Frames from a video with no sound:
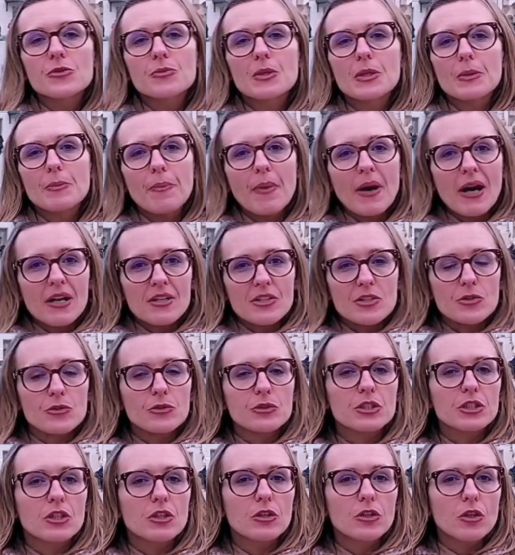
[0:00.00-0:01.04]
you will pass
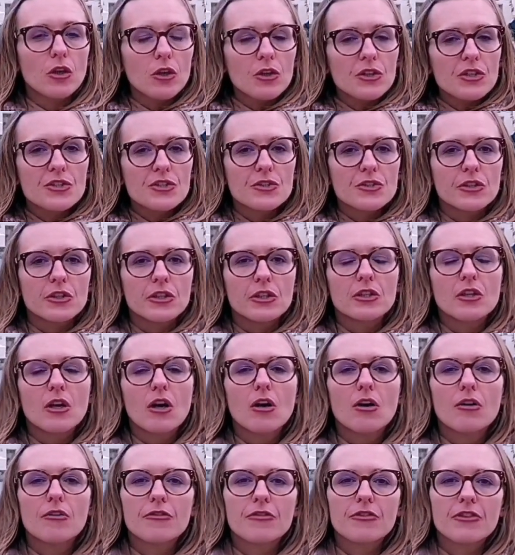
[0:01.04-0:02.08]
through the cloister
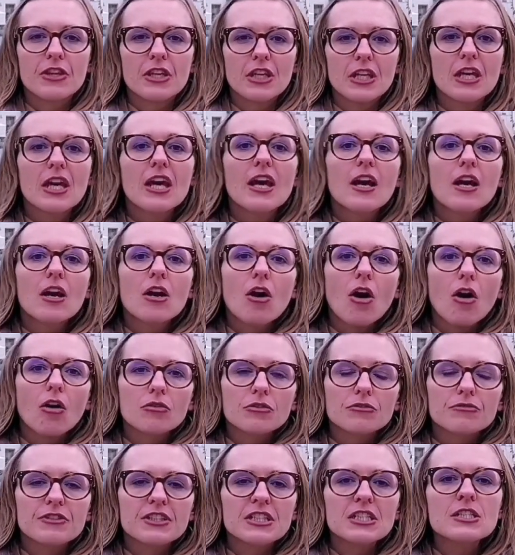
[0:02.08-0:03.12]
of the
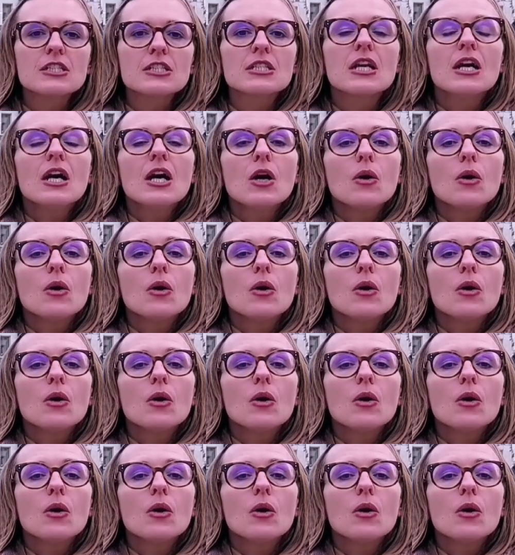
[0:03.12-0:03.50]
convent,